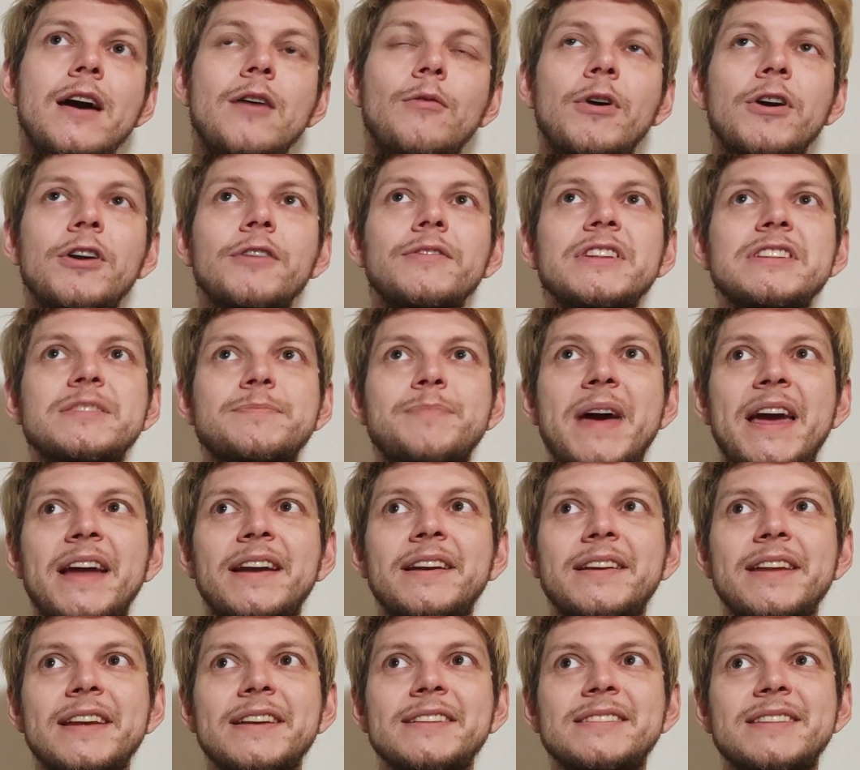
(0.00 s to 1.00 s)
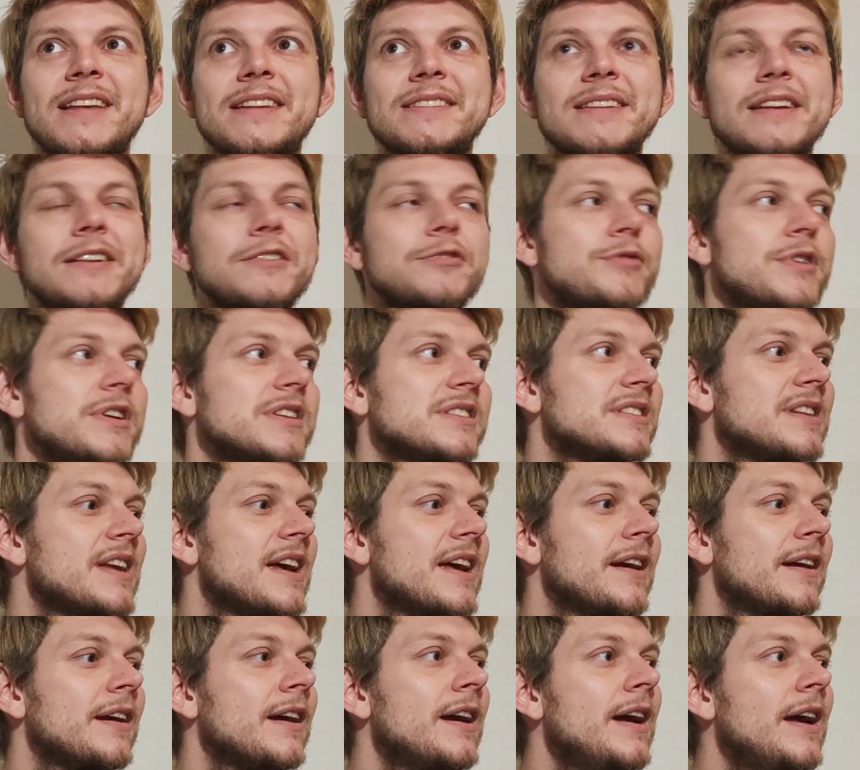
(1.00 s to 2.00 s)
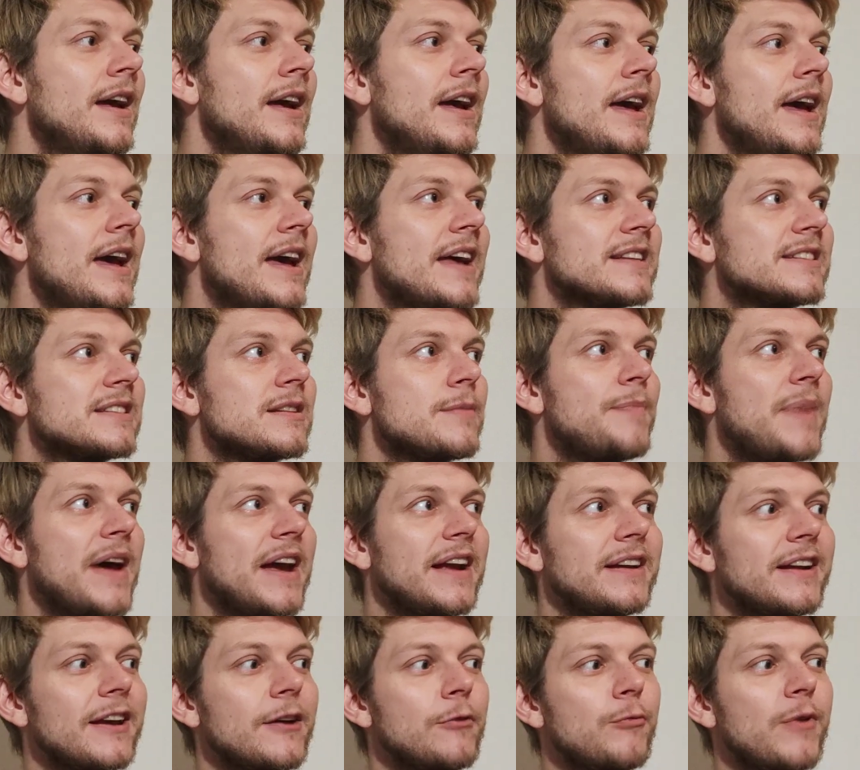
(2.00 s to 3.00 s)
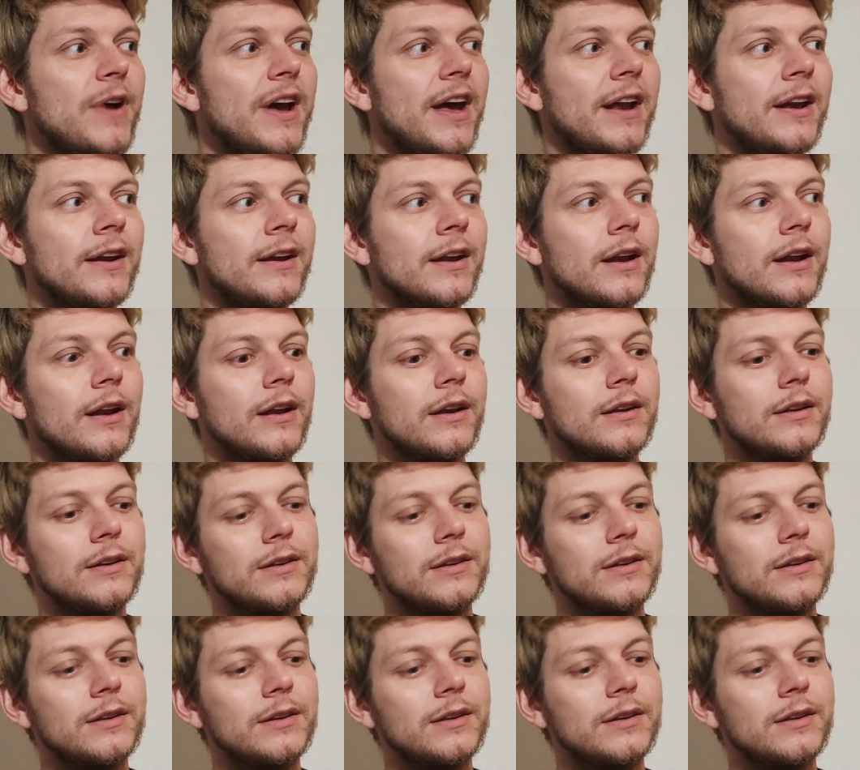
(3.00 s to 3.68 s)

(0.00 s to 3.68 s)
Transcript: One of these paintings that's interesting is the painting when